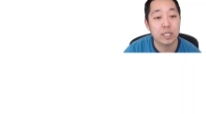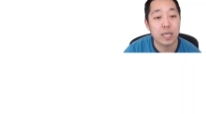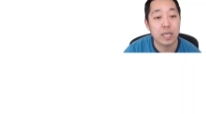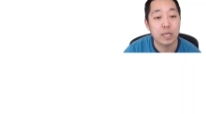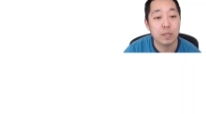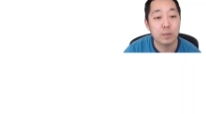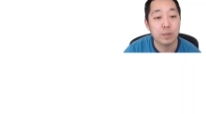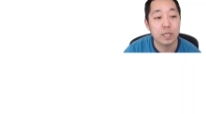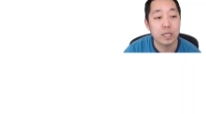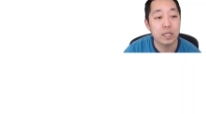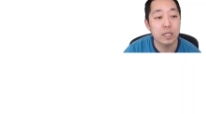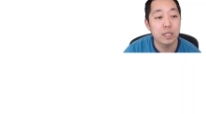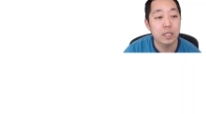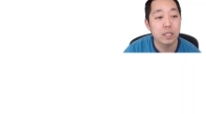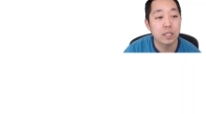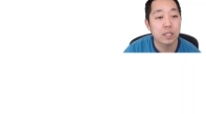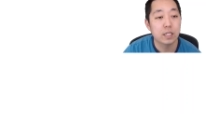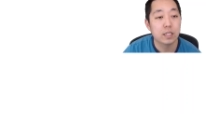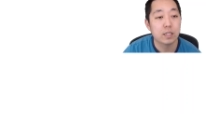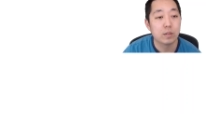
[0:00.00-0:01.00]
A B.
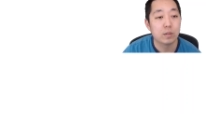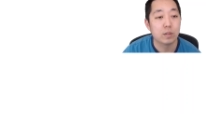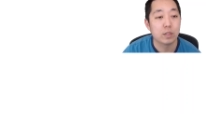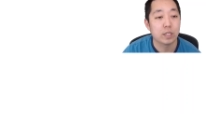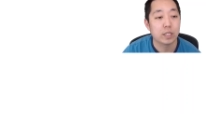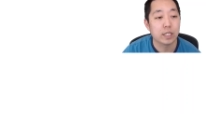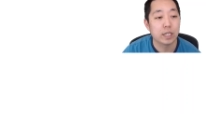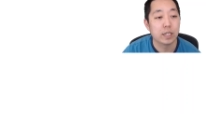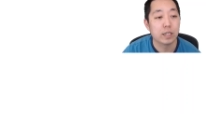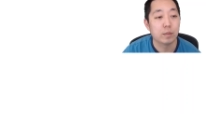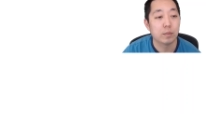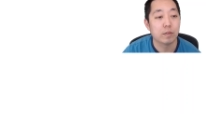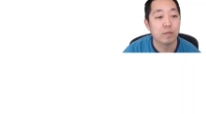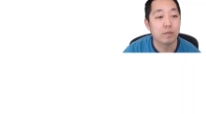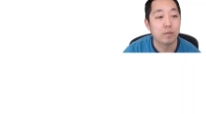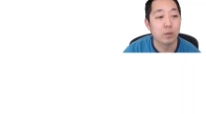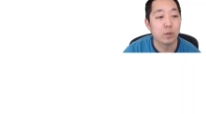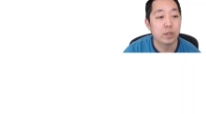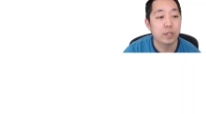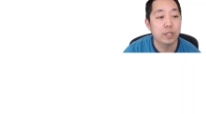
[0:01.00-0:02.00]
We're looking at number
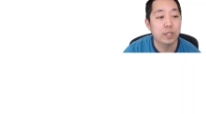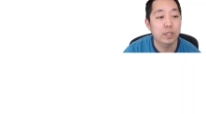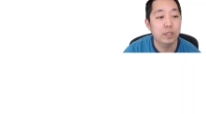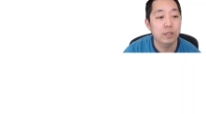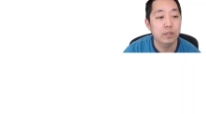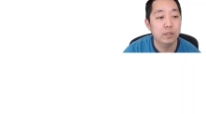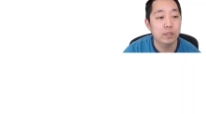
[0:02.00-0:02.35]
four here.